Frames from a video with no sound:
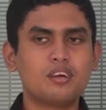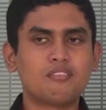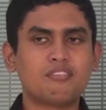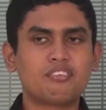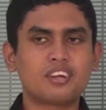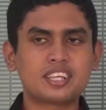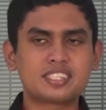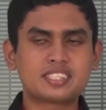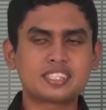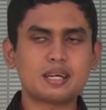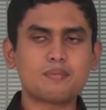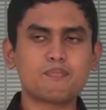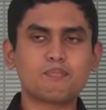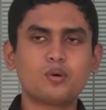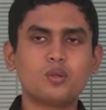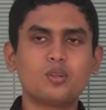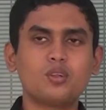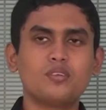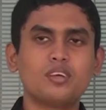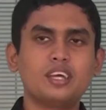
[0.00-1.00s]
for
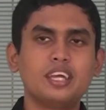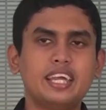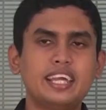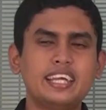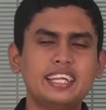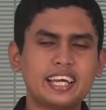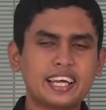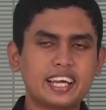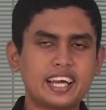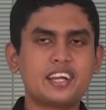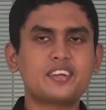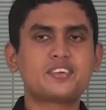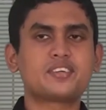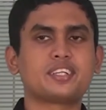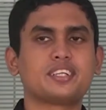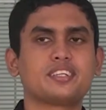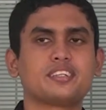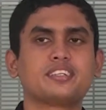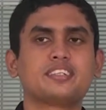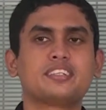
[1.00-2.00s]
example, in a
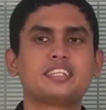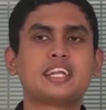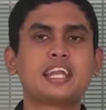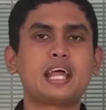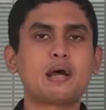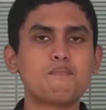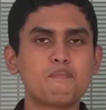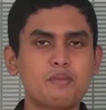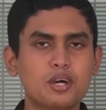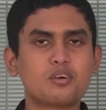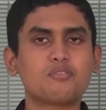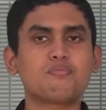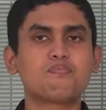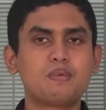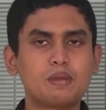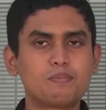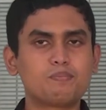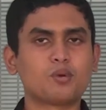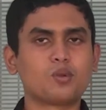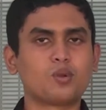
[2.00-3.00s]
country, the number of
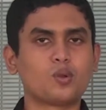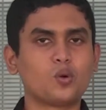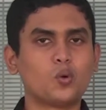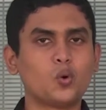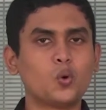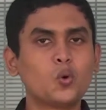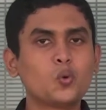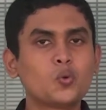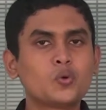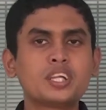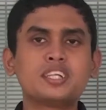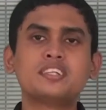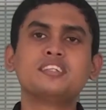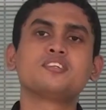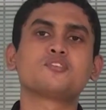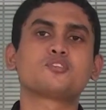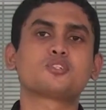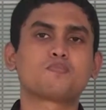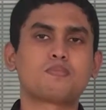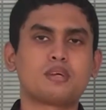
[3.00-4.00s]
people who read
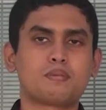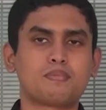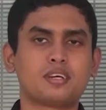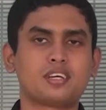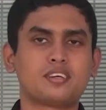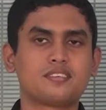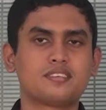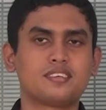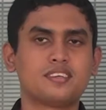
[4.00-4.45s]
newspaper,